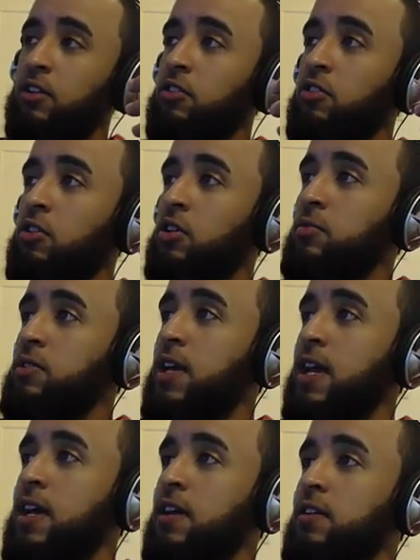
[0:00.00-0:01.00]
you know what I'm
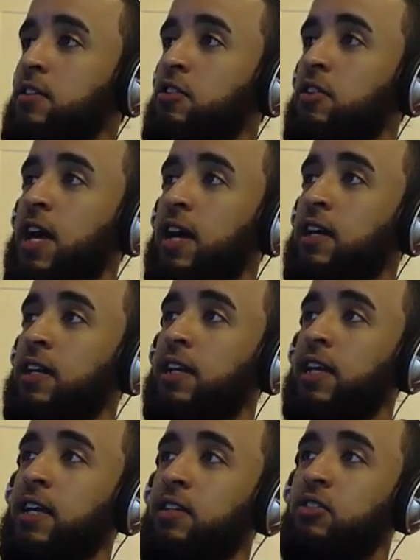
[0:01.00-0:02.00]
saying, you're not going to
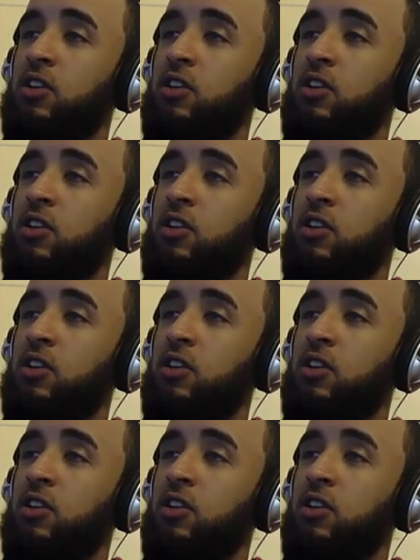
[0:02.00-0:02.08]
get